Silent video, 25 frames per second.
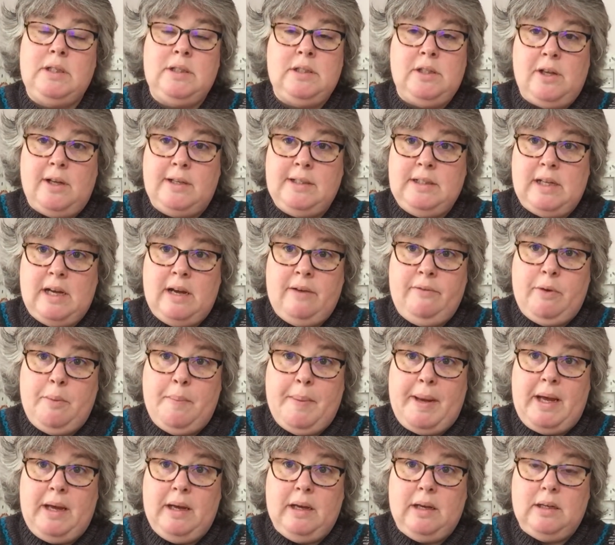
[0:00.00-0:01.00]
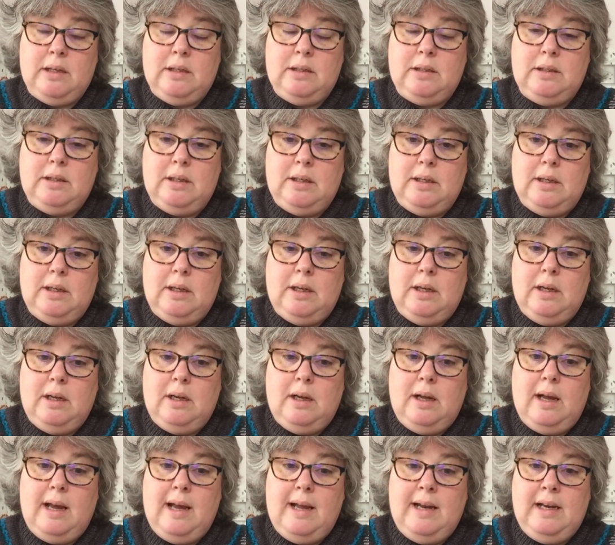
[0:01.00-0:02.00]
It's nice to have you back.
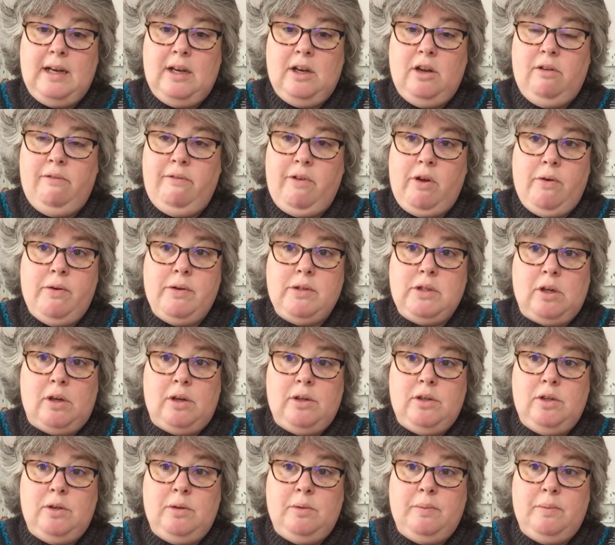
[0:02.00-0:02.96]
Any new viewers, I do